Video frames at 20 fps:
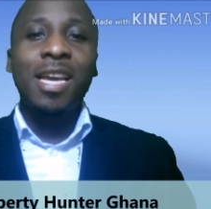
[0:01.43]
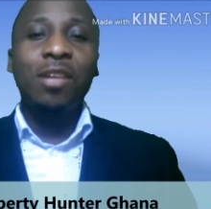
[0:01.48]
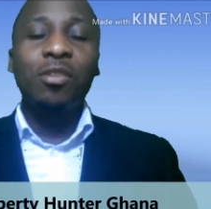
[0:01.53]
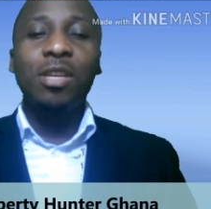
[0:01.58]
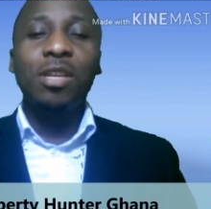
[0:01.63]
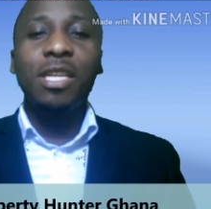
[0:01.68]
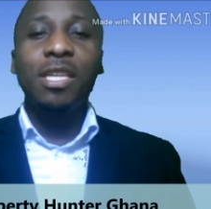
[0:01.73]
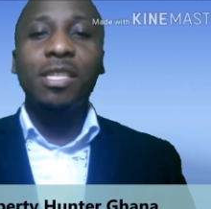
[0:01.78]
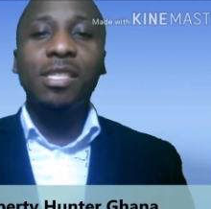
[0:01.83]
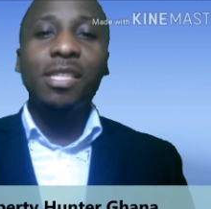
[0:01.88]

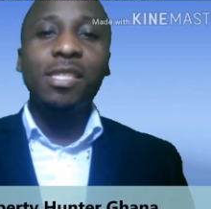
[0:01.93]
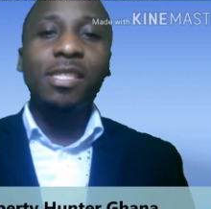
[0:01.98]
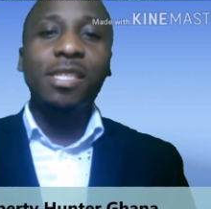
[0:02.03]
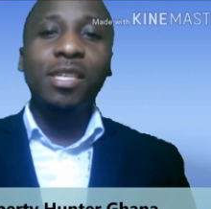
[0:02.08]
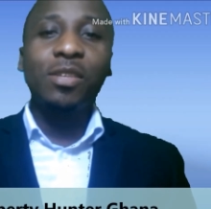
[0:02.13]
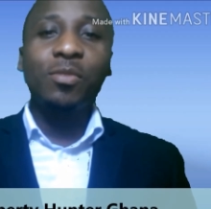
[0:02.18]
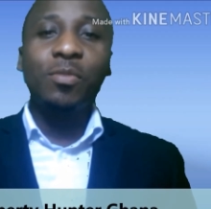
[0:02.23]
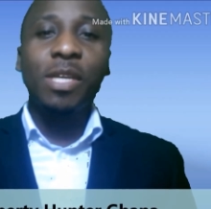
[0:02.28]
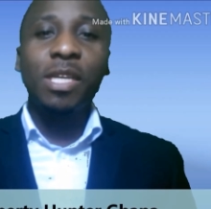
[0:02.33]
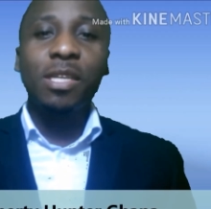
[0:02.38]
Hello, ladies and
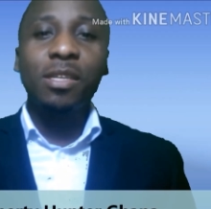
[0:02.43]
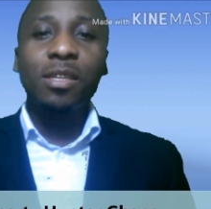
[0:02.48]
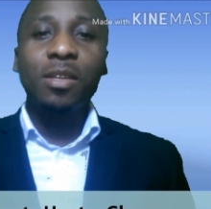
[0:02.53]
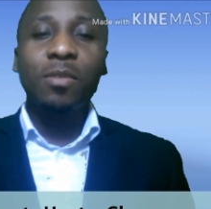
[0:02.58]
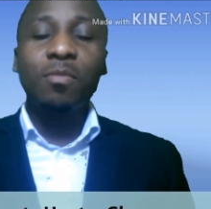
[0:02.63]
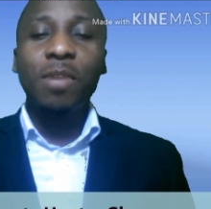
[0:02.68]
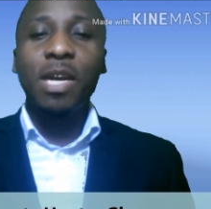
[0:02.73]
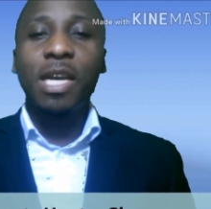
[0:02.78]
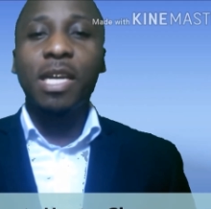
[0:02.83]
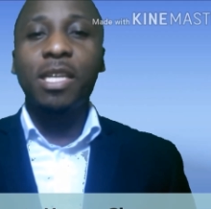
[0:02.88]
gentlemen.
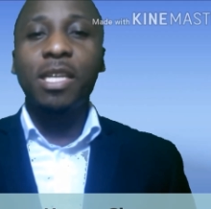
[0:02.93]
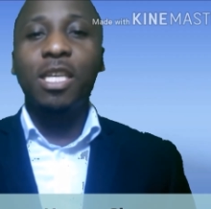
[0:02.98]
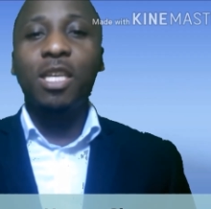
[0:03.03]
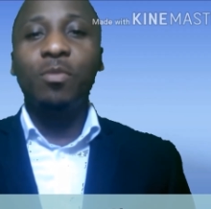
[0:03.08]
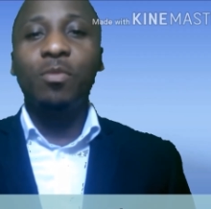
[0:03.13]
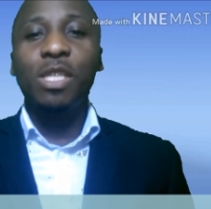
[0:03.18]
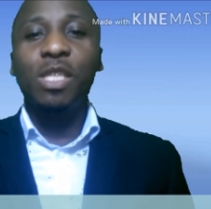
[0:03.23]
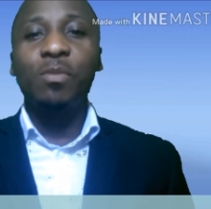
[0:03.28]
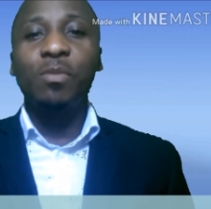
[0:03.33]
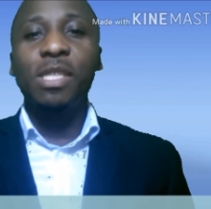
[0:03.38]
My
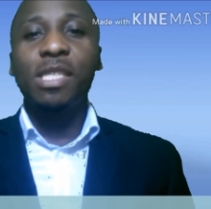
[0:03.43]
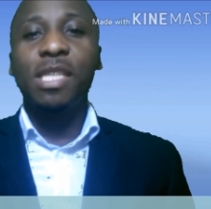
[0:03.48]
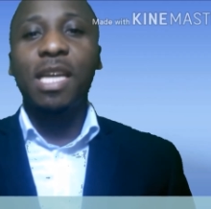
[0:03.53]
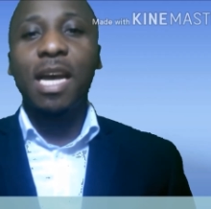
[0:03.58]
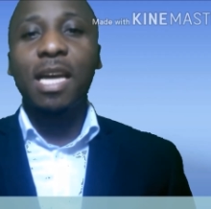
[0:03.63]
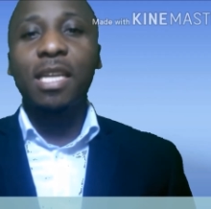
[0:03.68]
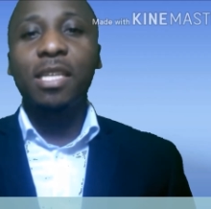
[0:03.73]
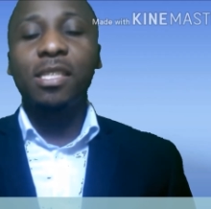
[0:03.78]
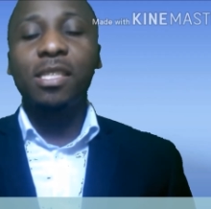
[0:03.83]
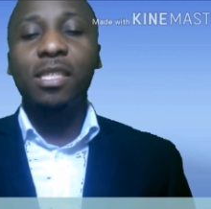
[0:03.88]
name is Mr.
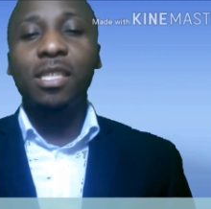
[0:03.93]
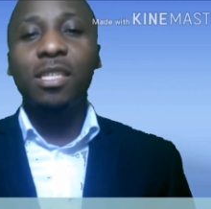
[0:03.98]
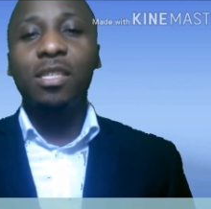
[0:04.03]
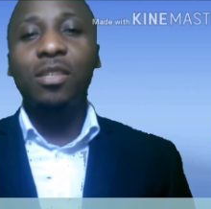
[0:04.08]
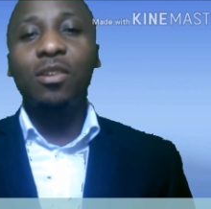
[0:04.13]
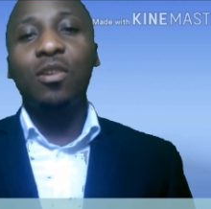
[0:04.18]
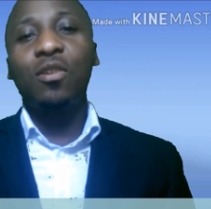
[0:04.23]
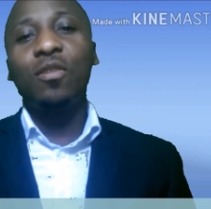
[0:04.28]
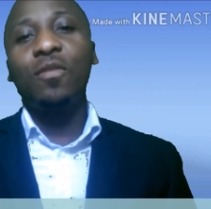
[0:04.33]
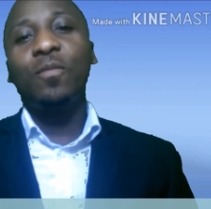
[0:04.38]

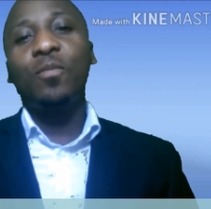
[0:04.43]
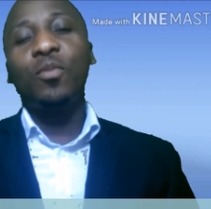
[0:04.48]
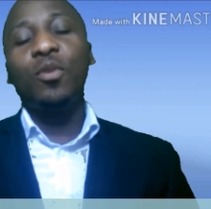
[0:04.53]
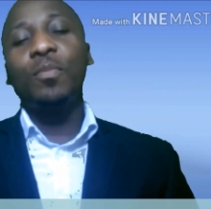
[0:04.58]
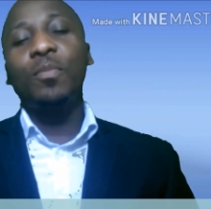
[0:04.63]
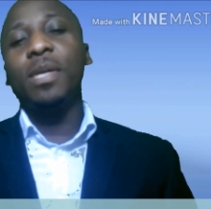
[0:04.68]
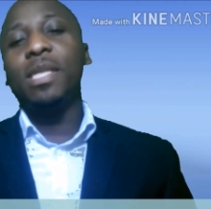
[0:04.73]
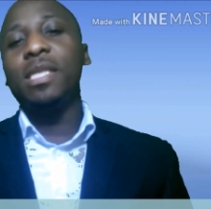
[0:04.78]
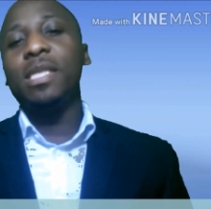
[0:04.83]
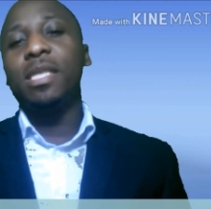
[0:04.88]
Addison of
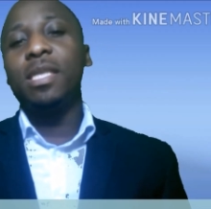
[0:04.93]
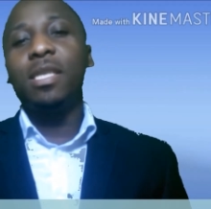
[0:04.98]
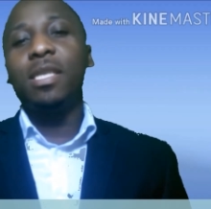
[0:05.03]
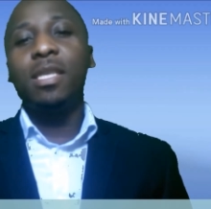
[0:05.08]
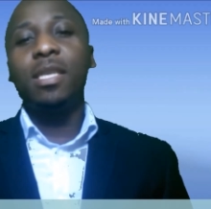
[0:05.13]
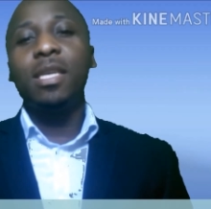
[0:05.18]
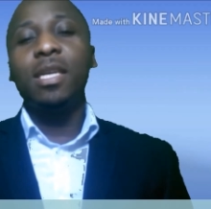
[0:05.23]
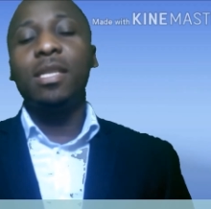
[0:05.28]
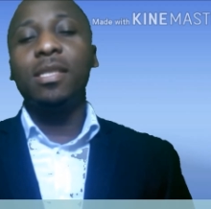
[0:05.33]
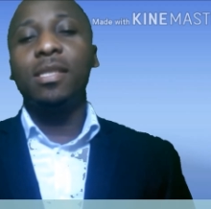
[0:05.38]

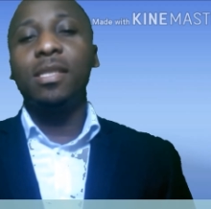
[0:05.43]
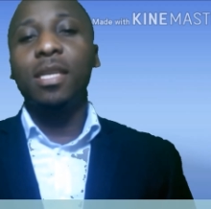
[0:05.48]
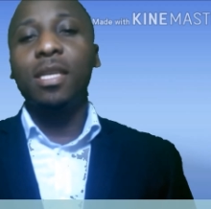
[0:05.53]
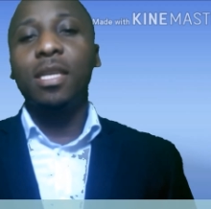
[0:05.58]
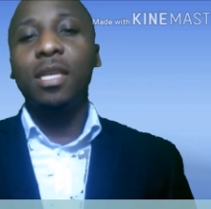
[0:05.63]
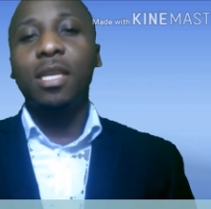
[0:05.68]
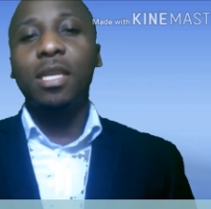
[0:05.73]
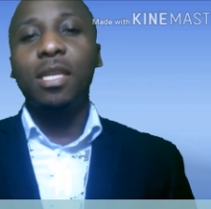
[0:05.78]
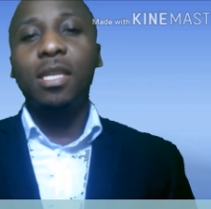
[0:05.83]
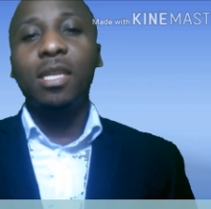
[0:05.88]
Property
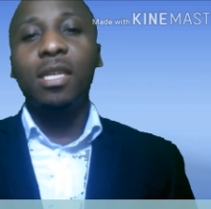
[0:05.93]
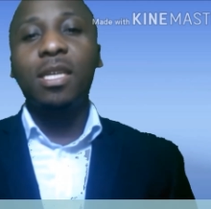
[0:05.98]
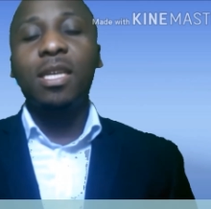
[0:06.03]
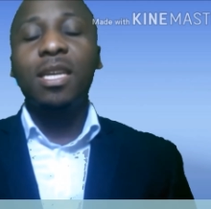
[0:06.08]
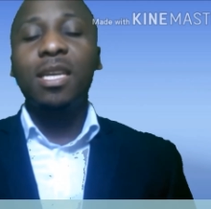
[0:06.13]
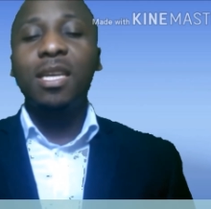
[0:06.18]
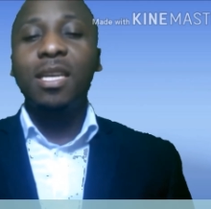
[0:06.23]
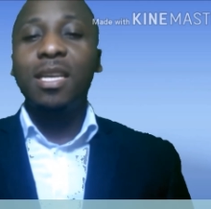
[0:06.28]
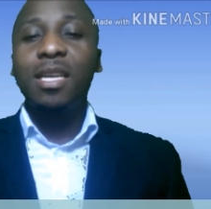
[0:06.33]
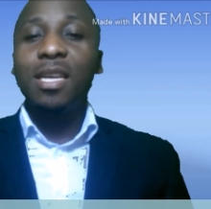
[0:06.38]
Hunter Ghana,
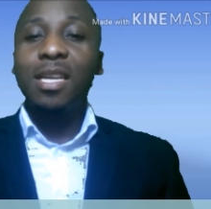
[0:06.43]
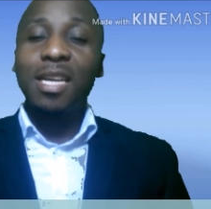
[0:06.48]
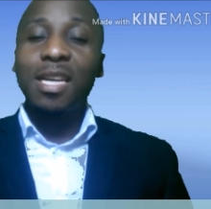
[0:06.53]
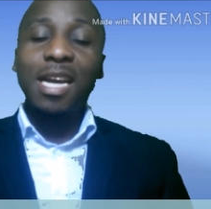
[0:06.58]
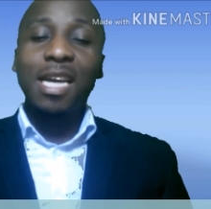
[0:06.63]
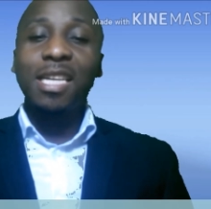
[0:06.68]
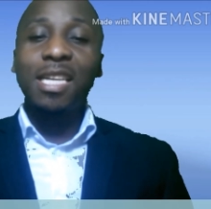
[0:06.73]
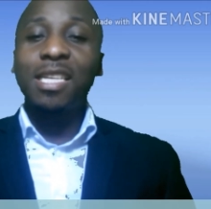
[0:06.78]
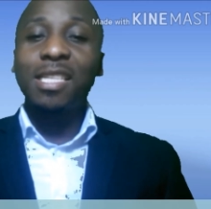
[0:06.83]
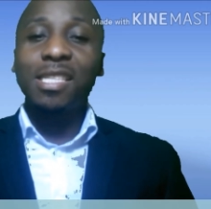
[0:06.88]

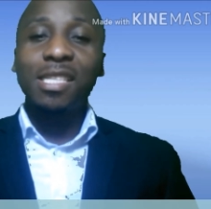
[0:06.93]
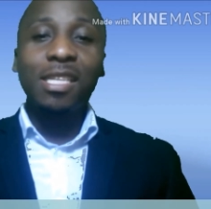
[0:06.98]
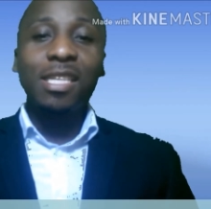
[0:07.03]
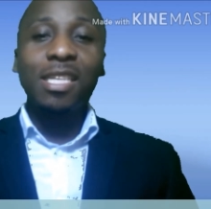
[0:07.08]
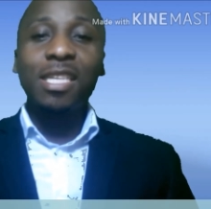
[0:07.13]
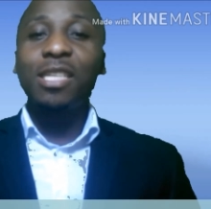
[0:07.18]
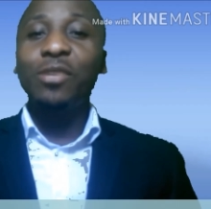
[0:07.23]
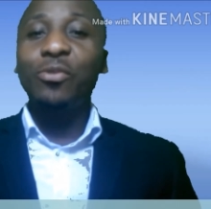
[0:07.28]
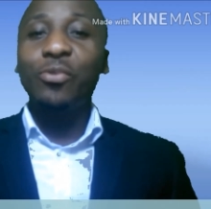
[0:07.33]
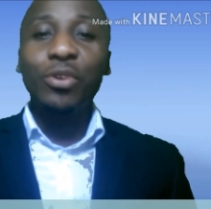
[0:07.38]
Ghana's
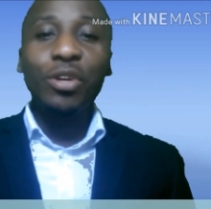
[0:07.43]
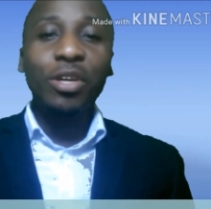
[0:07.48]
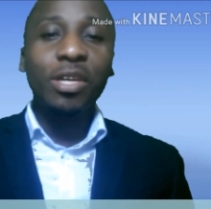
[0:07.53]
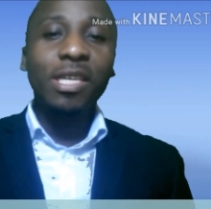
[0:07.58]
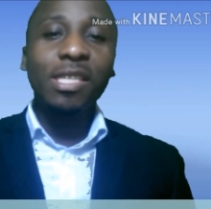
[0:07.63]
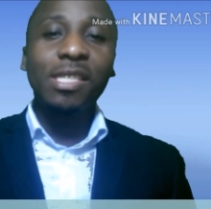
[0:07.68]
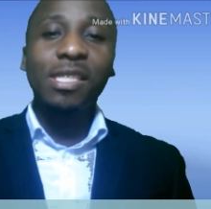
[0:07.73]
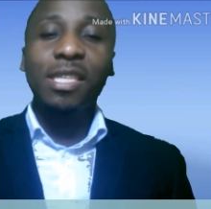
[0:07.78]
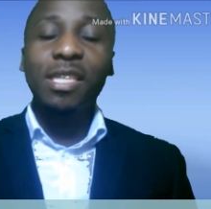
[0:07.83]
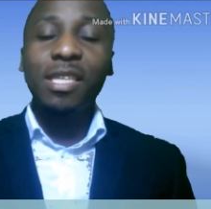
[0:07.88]
leading
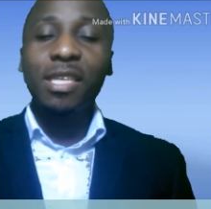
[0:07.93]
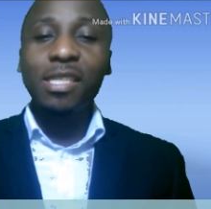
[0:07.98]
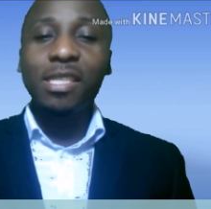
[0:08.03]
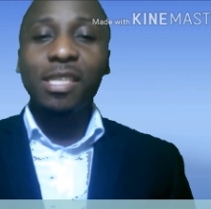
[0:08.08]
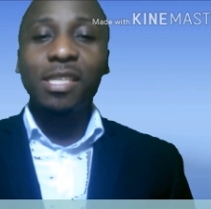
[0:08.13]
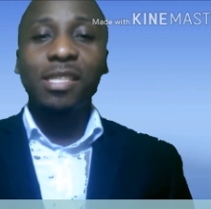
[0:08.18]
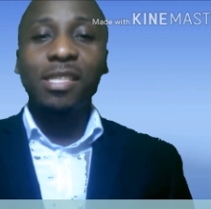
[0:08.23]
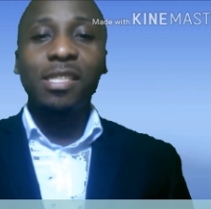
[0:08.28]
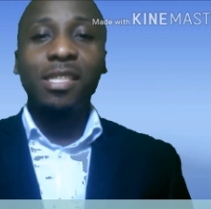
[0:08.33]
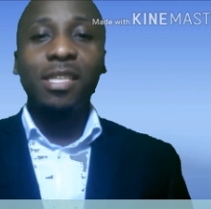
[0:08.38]
real estate
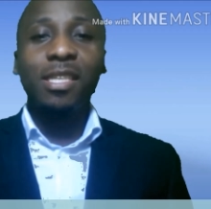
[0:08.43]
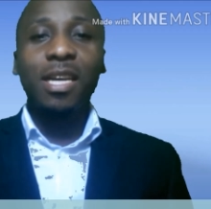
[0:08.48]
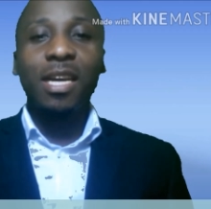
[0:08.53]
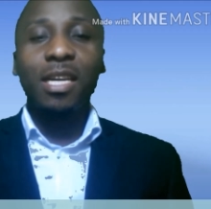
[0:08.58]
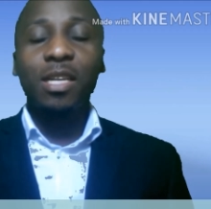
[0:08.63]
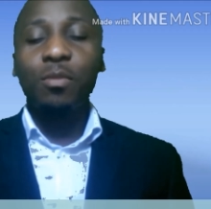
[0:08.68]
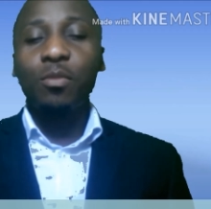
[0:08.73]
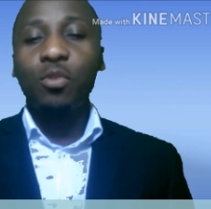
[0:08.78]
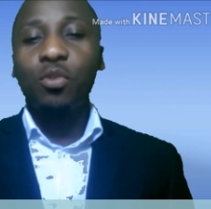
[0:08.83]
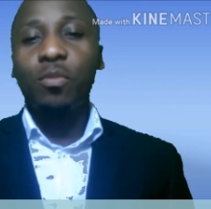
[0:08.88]
agency
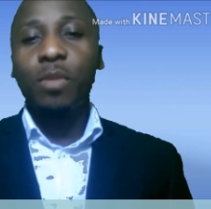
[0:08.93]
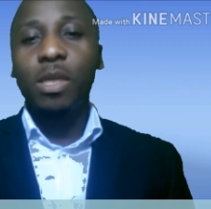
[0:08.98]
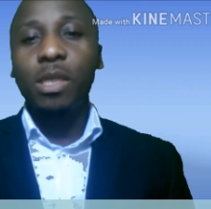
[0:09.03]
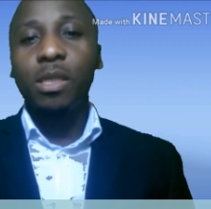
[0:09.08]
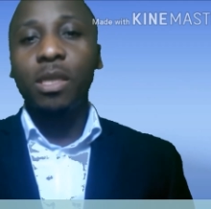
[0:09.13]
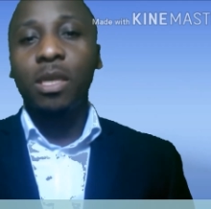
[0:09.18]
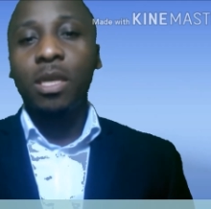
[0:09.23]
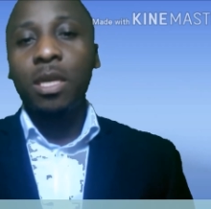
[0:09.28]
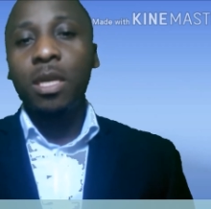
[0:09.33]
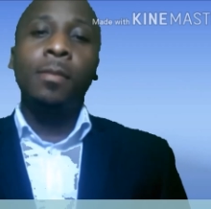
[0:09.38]
at the
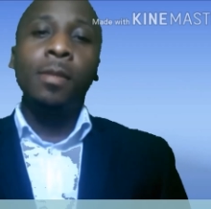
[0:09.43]
moment.